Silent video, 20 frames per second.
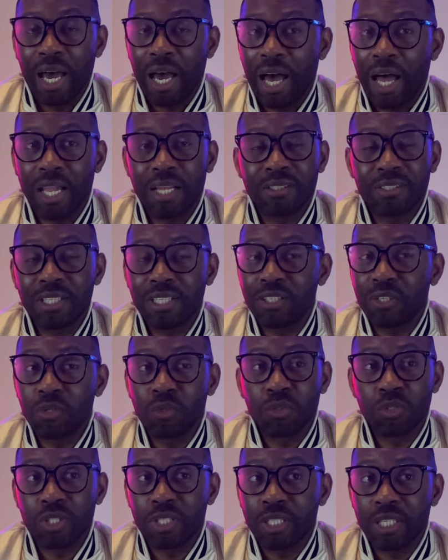Oleksandr
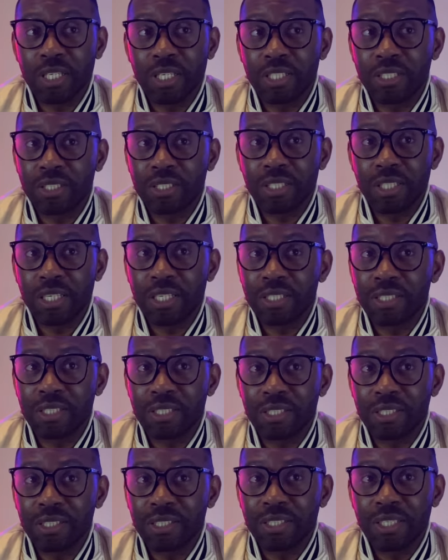Usyk
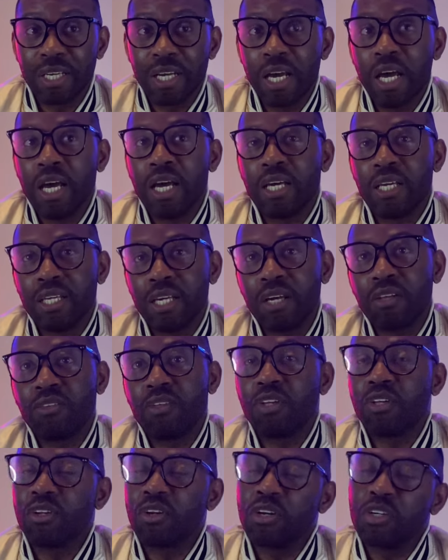is... Yeah,
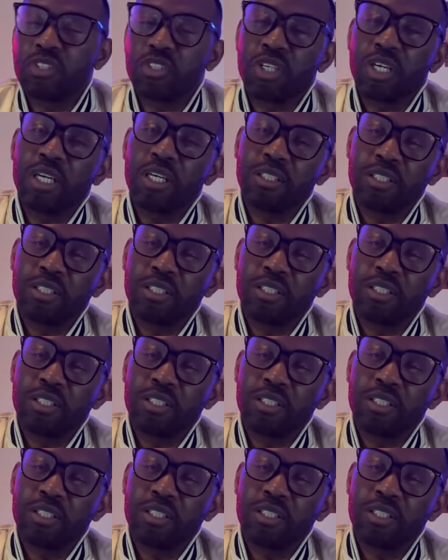you're going to say